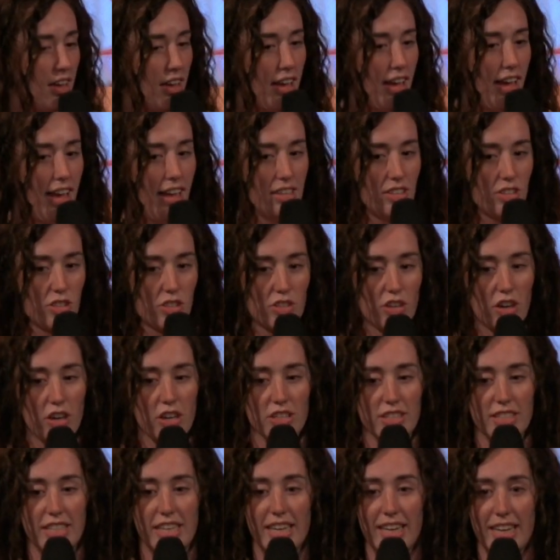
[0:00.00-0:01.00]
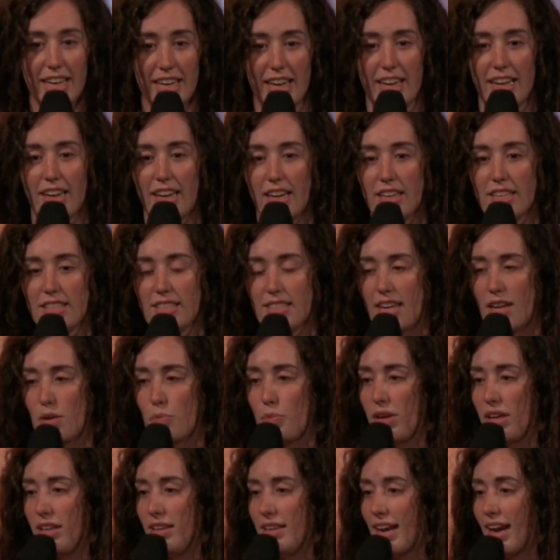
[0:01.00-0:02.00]
it starts getting in us, and
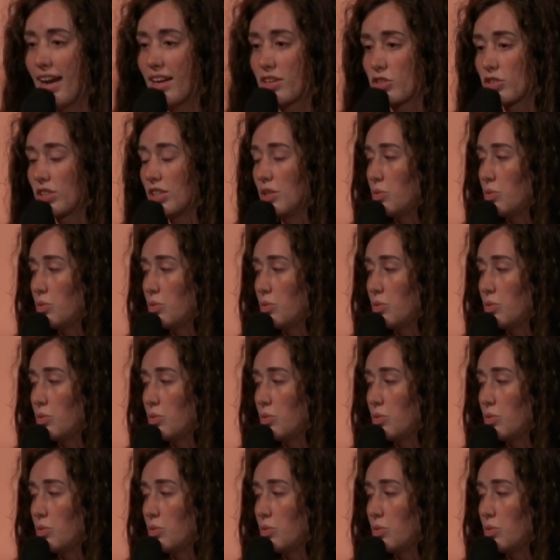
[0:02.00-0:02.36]
we naturally